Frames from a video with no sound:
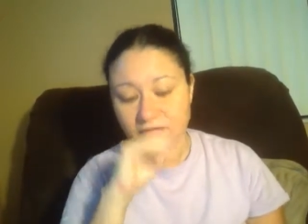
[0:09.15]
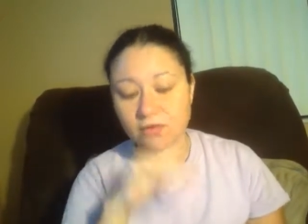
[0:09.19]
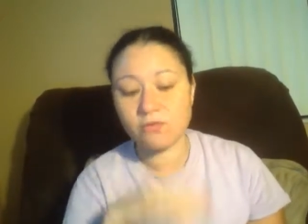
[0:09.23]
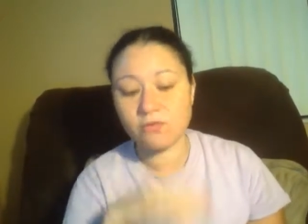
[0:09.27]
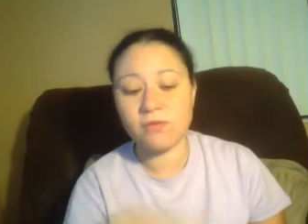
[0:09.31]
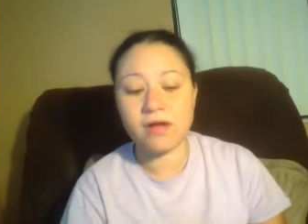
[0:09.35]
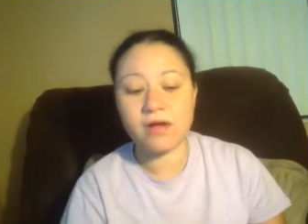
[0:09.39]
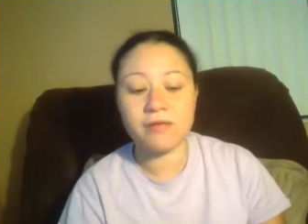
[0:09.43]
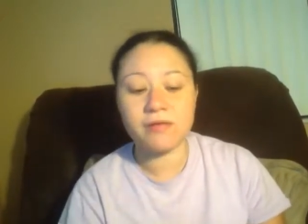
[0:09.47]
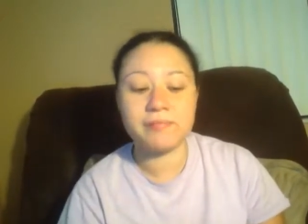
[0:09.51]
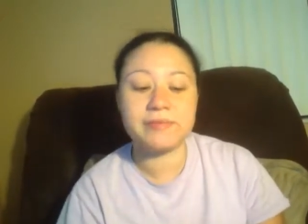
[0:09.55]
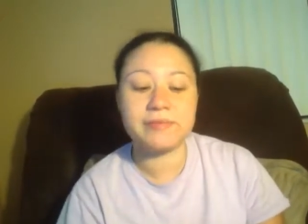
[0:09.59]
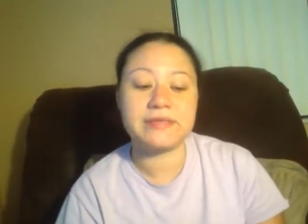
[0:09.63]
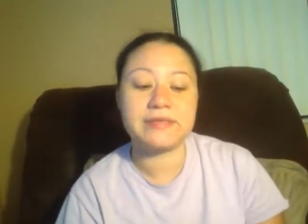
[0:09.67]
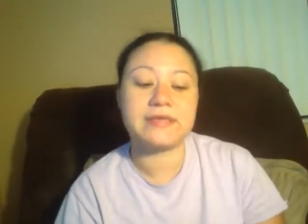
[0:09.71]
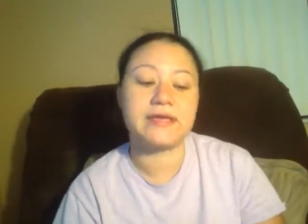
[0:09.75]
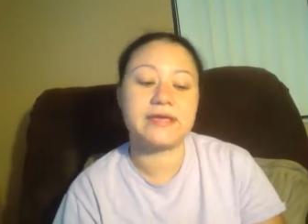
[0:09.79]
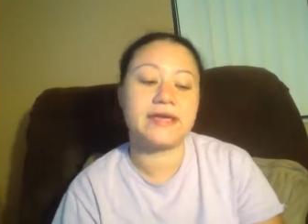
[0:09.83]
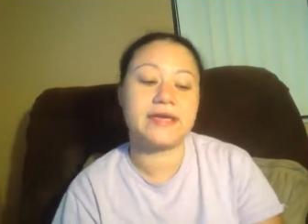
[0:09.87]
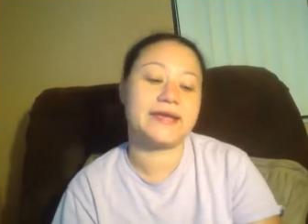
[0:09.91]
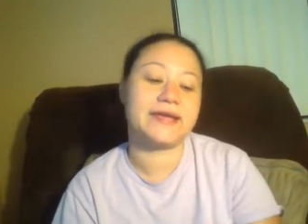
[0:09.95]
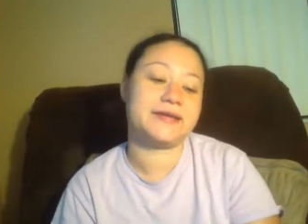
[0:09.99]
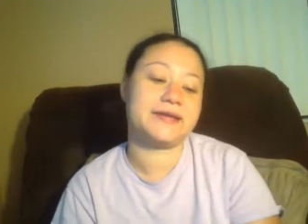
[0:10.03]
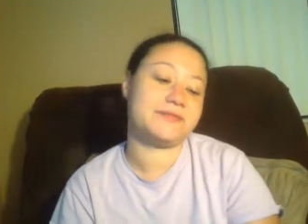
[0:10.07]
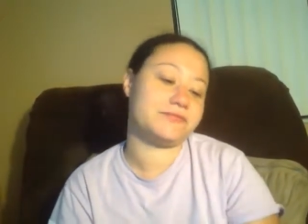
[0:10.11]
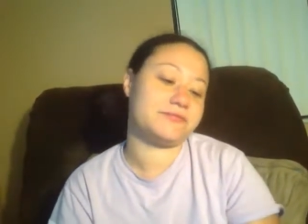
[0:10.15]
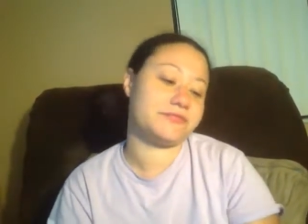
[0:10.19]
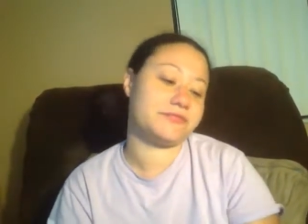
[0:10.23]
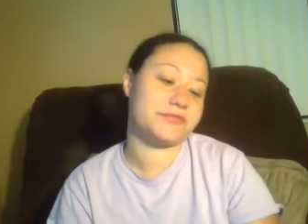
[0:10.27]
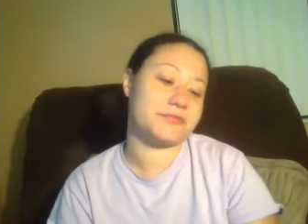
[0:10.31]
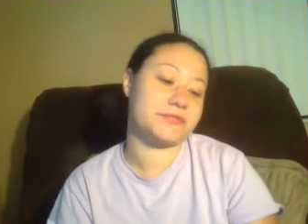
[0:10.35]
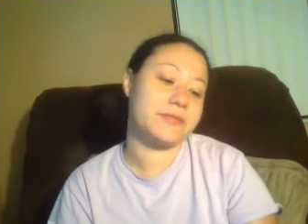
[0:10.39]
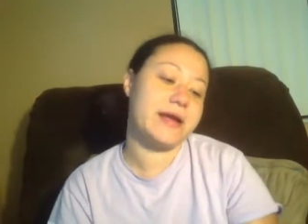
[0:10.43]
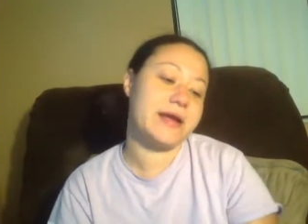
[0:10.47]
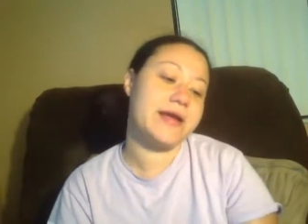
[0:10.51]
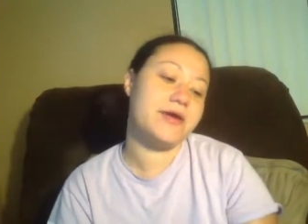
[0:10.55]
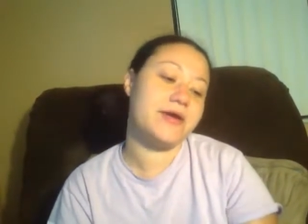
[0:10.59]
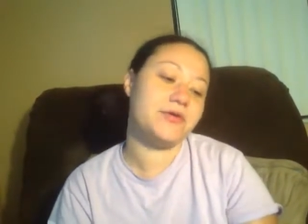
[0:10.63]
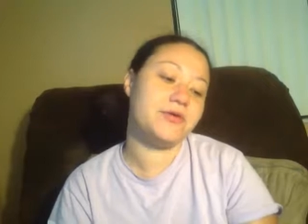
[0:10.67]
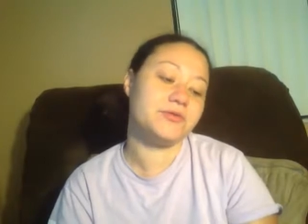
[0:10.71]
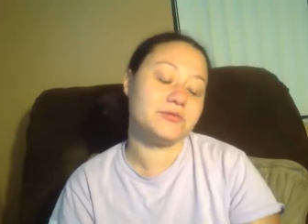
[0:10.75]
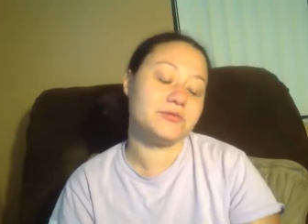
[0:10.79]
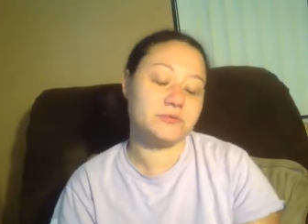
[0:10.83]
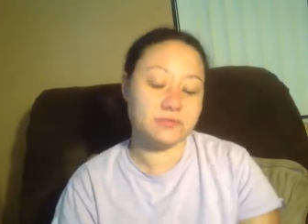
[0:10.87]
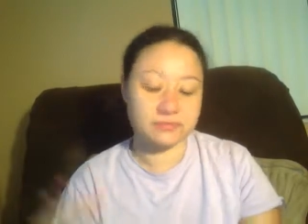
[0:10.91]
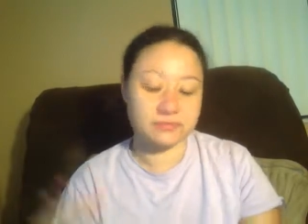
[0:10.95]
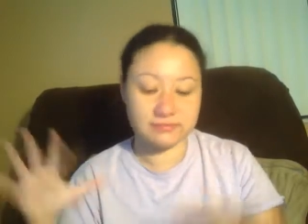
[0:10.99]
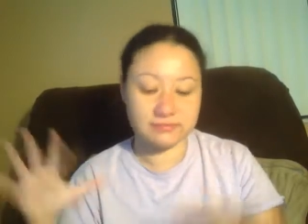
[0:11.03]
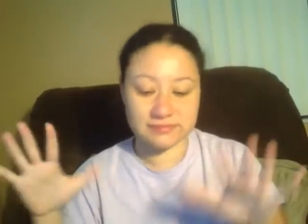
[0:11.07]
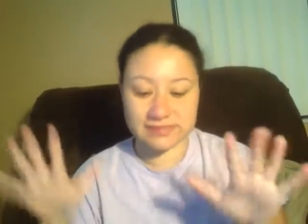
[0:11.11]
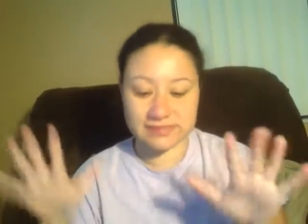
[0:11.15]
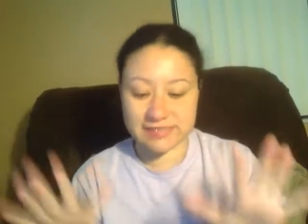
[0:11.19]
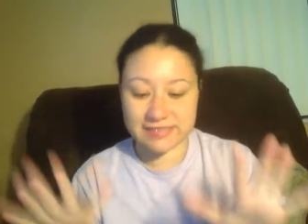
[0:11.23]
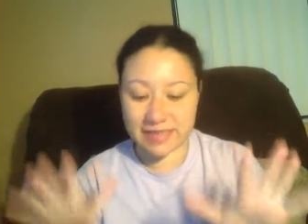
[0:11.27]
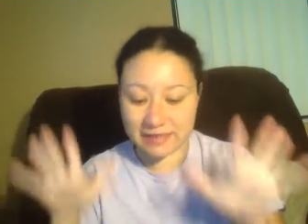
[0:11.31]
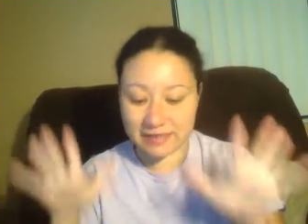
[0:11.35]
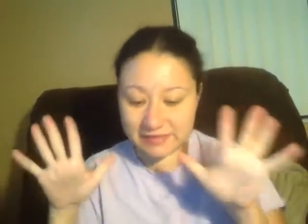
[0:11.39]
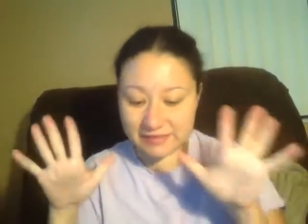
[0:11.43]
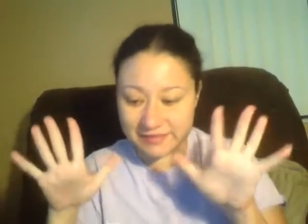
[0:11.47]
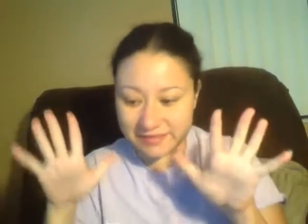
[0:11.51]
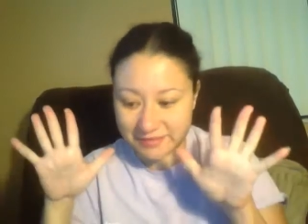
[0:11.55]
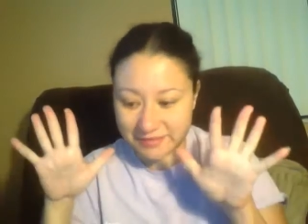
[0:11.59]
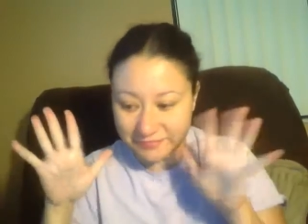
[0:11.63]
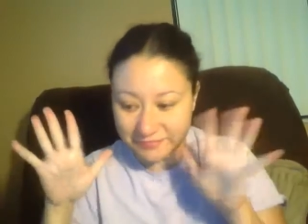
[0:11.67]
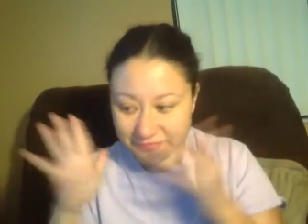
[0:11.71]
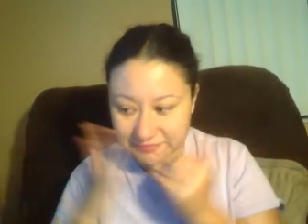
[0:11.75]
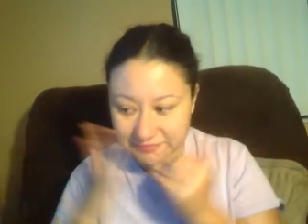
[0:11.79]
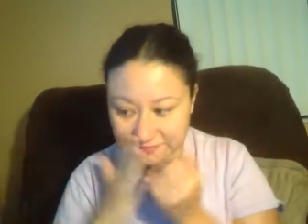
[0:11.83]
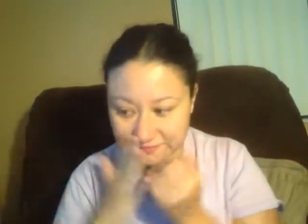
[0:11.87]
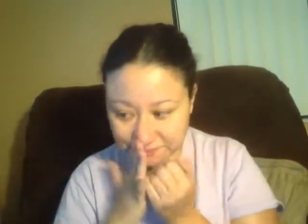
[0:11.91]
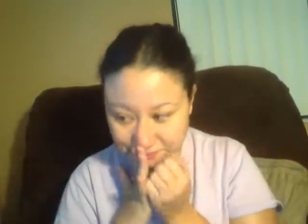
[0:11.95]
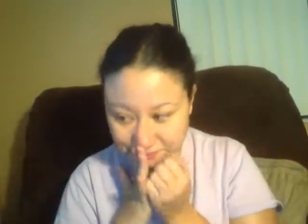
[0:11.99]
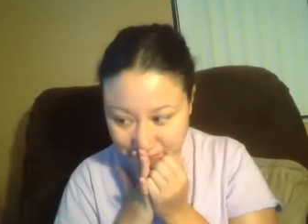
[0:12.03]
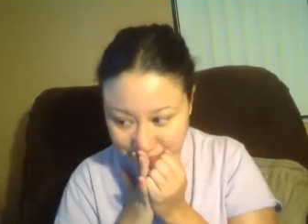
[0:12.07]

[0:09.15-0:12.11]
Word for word: well-being and for my own sense of